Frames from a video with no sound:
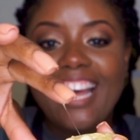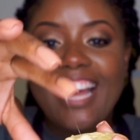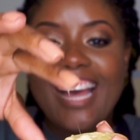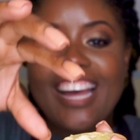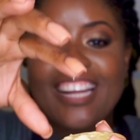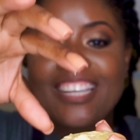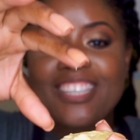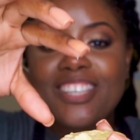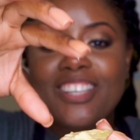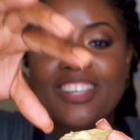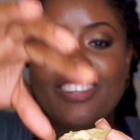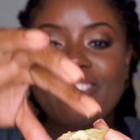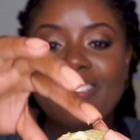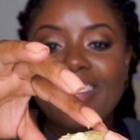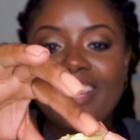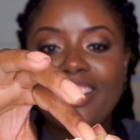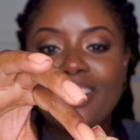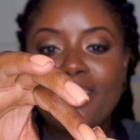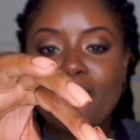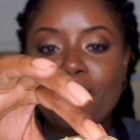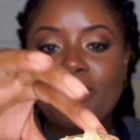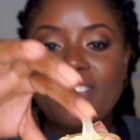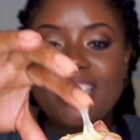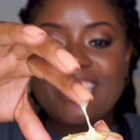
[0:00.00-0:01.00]
and gooey
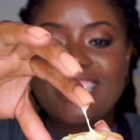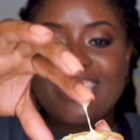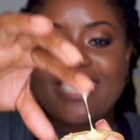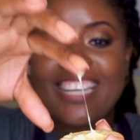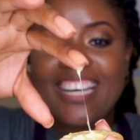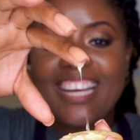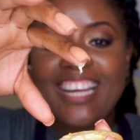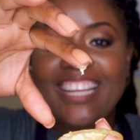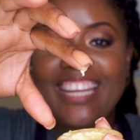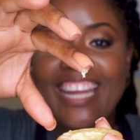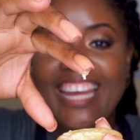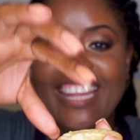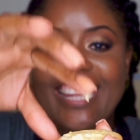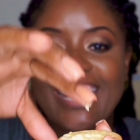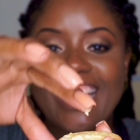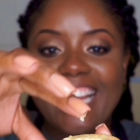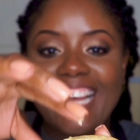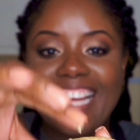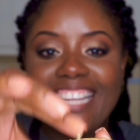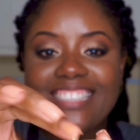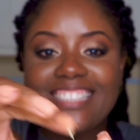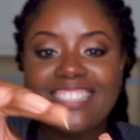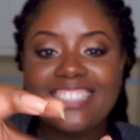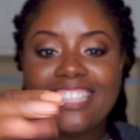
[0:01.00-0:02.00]
on a pizza, like
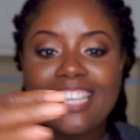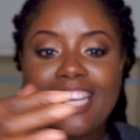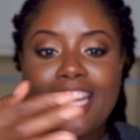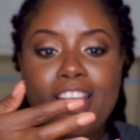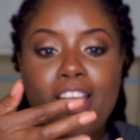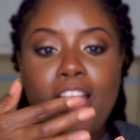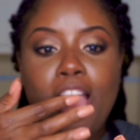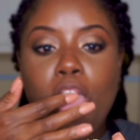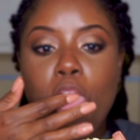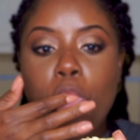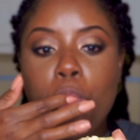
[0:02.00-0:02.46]
that, see?